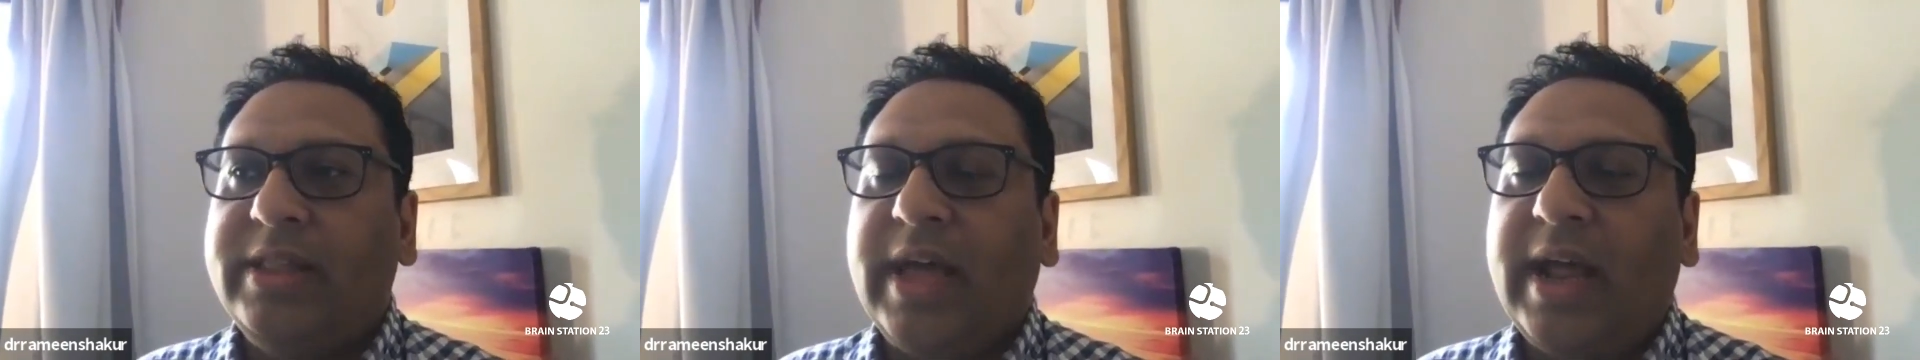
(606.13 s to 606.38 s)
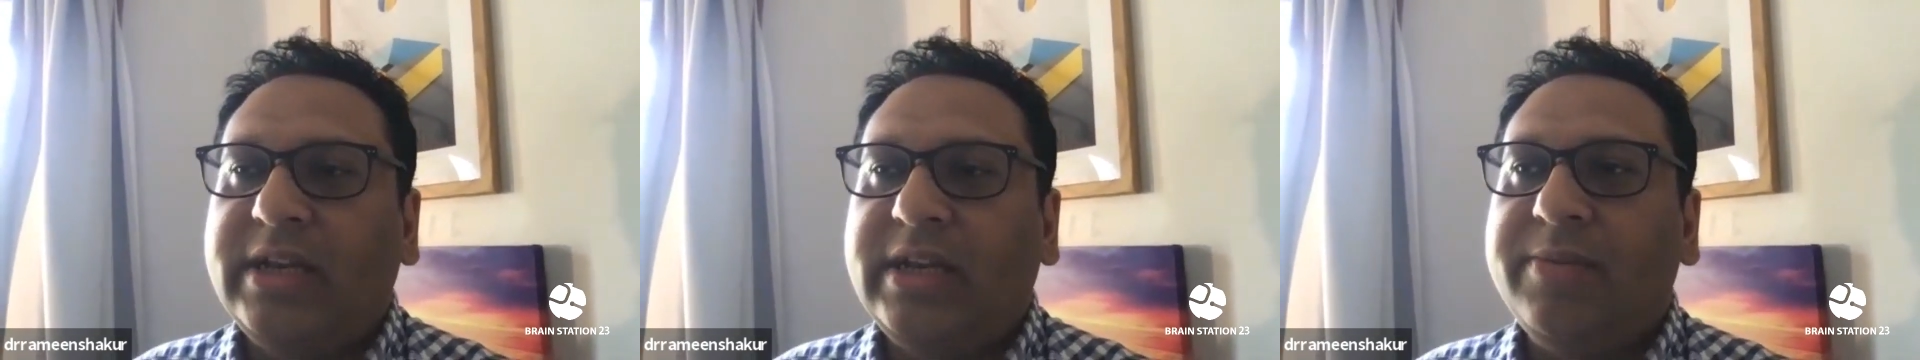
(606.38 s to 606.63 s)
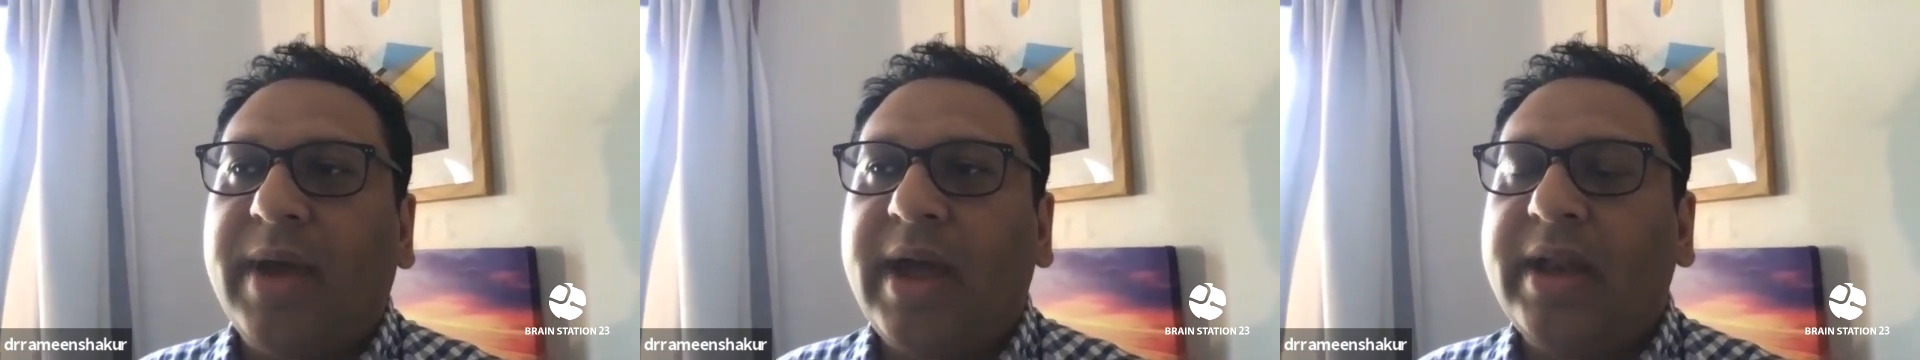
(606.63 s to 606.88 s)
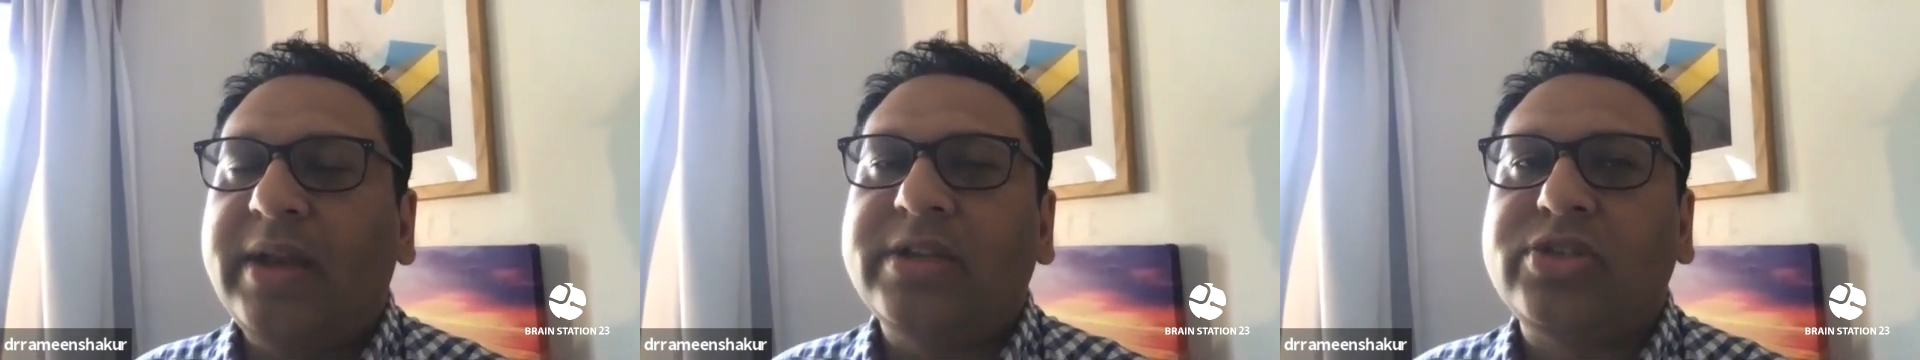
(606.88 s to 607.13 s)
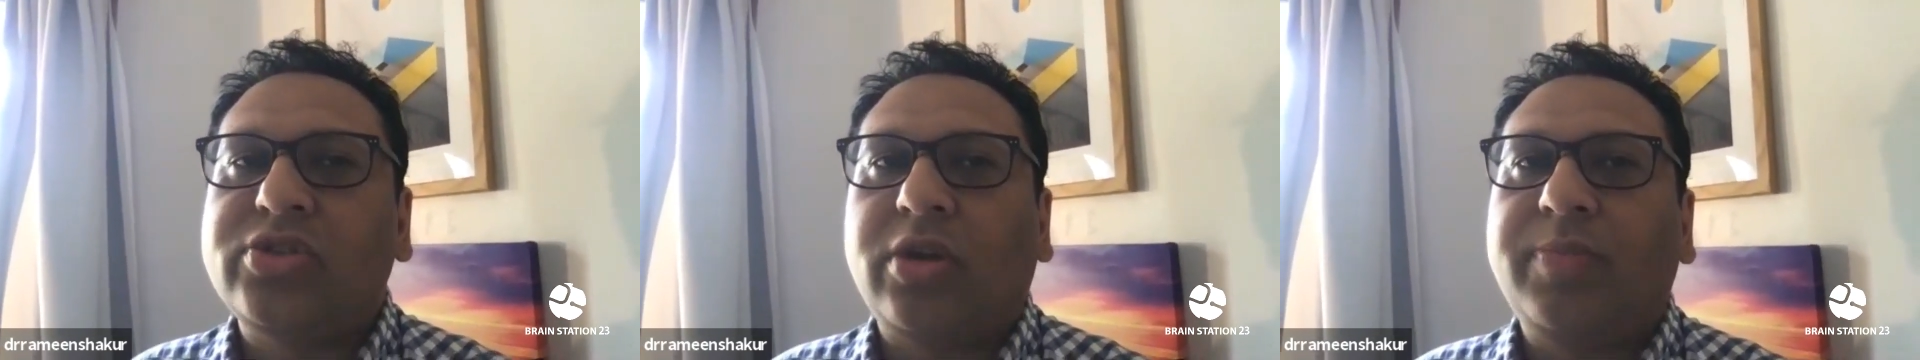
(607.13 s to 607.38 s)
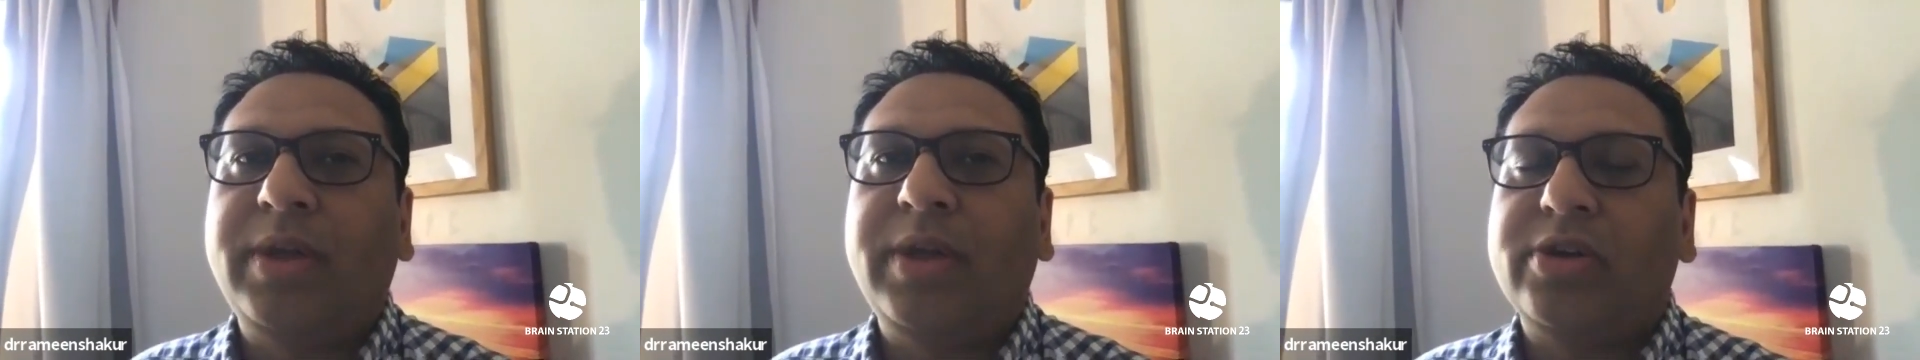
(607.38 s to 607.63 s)
that demand is
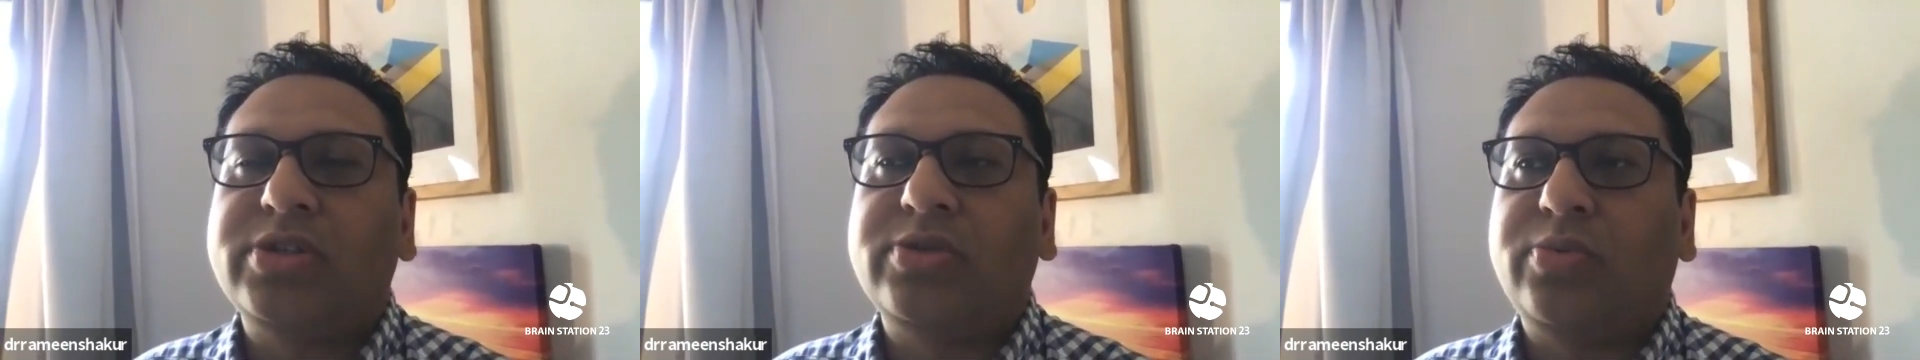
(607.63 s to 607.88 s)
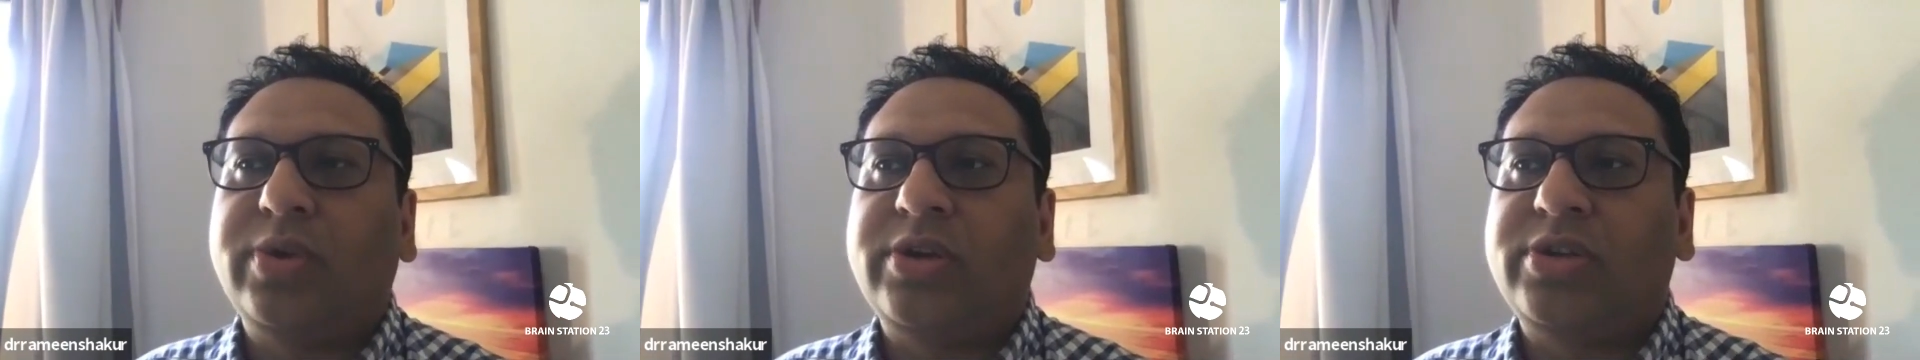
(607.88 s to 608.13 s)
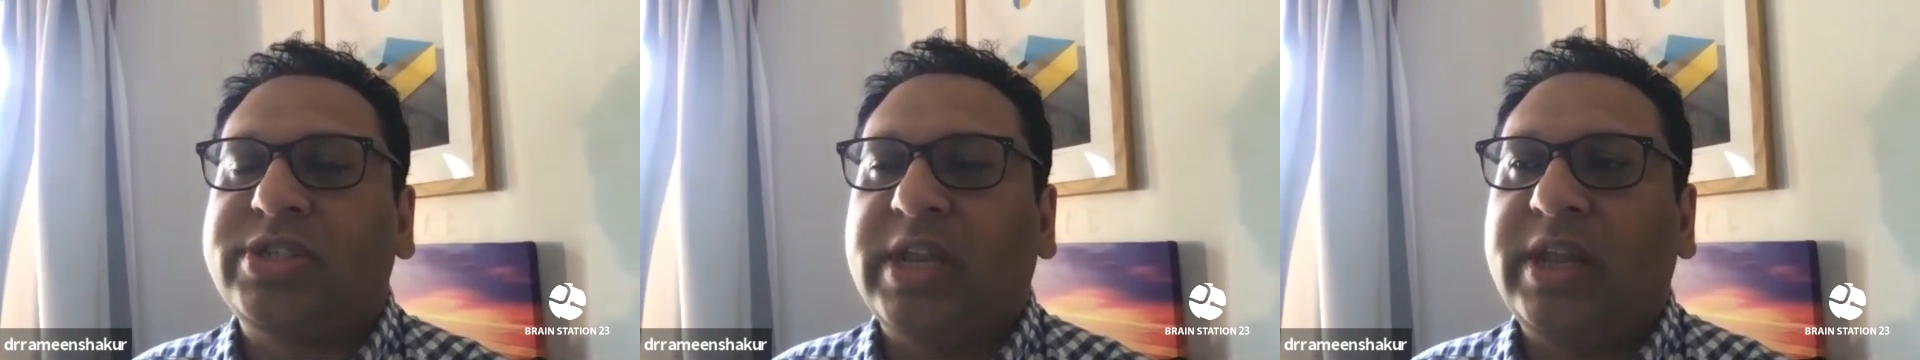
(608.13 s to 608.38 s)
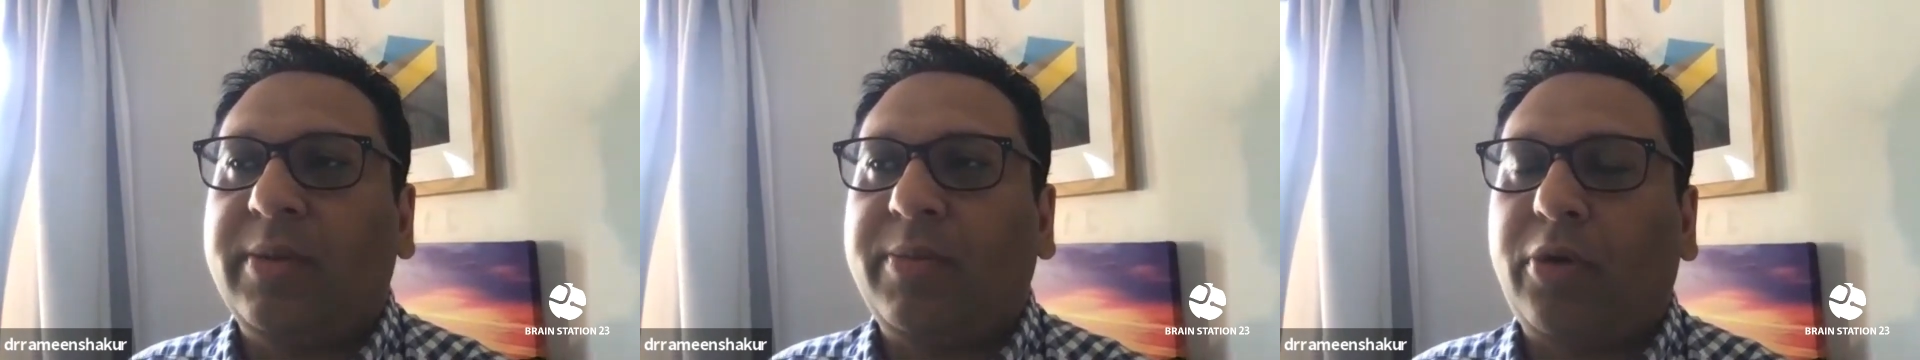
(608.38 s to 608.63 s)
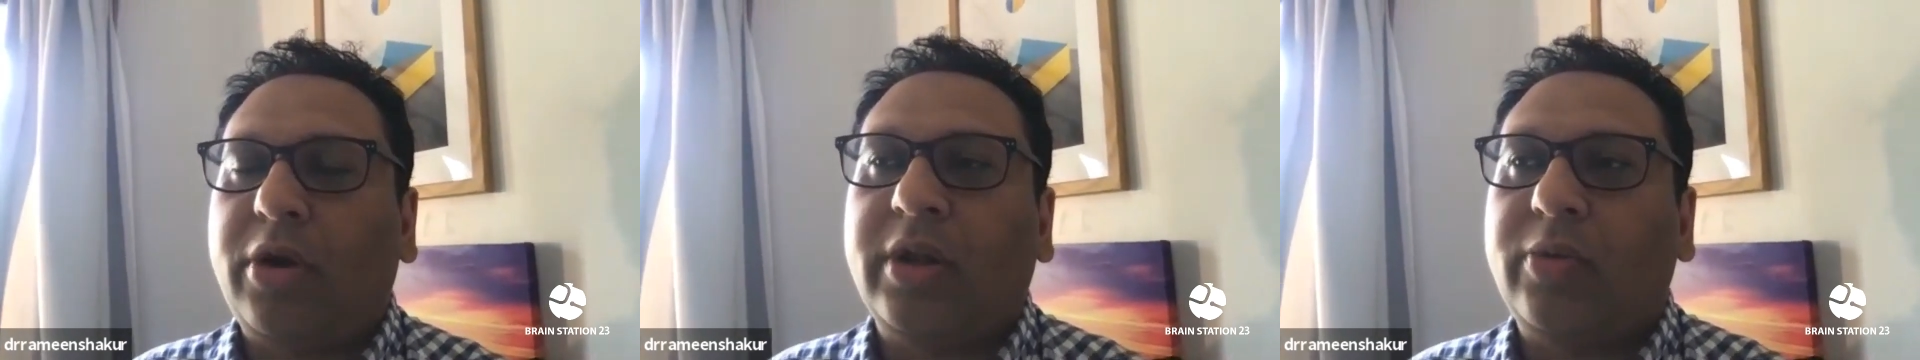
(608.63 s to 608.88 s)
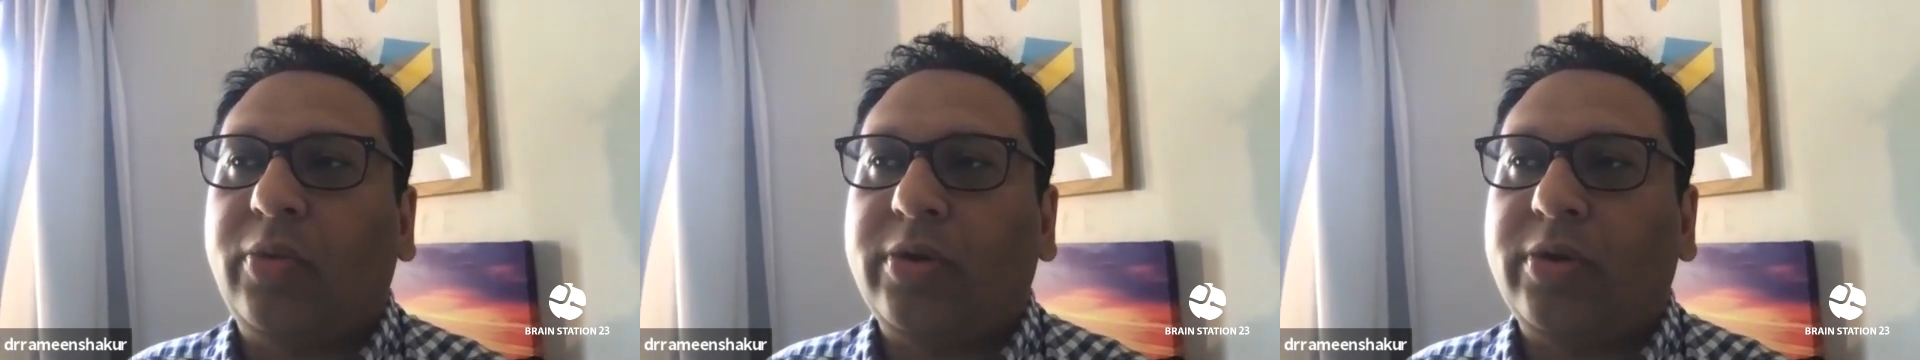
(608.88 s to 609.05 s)
not because we're selling a product.